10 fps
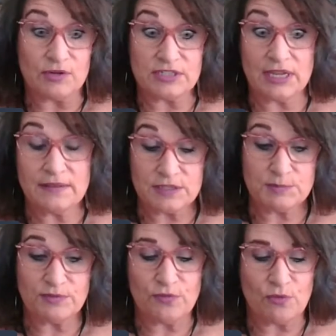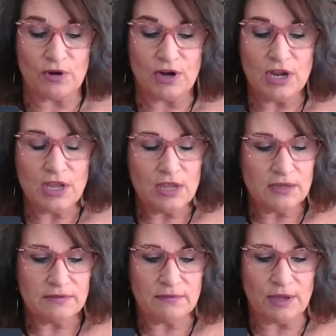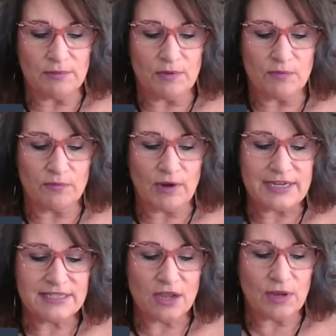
done this before, write down